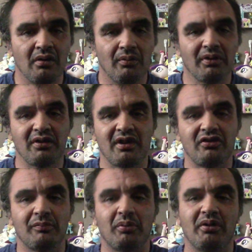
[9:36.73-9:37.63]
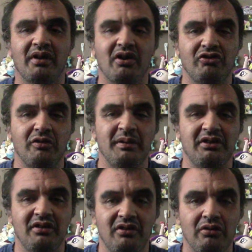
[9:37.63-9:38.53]
whether they support L G B
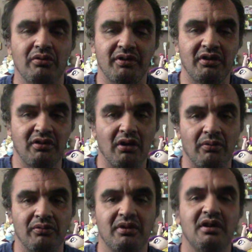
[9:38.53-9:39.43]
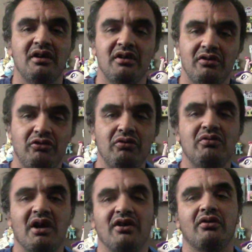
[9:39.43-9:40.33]
T Q or they don't, do
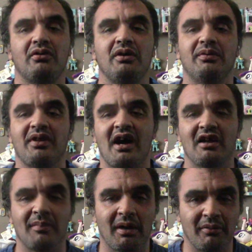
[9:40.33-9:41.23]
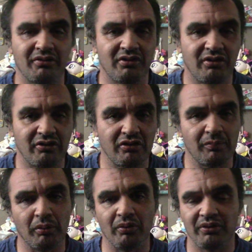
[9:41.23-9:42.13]
not agree with Alabama's decision
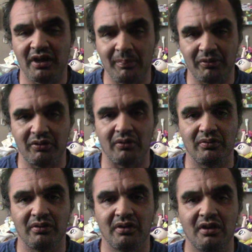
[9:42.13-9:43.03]
to pull the episode.